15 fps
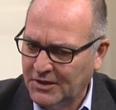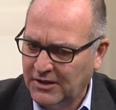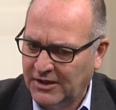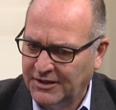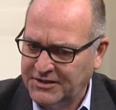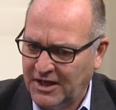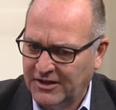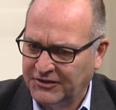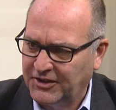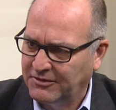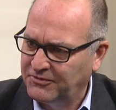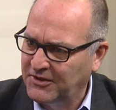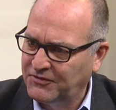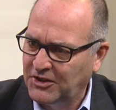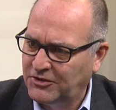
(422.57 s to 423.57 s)
uh, data set,
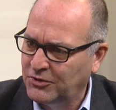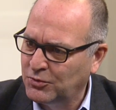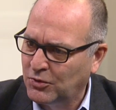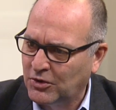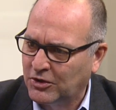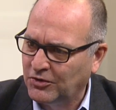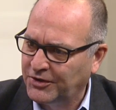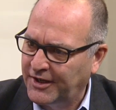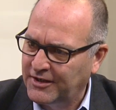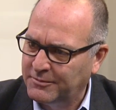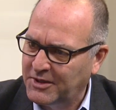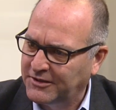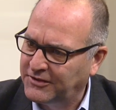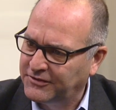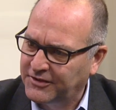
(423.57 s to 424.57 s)
52 Oracle
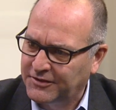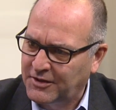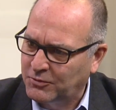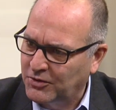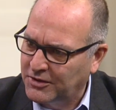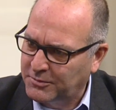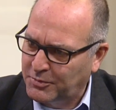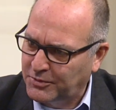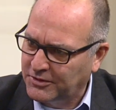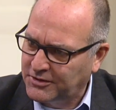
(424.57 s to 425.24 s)
databases that they wanted pr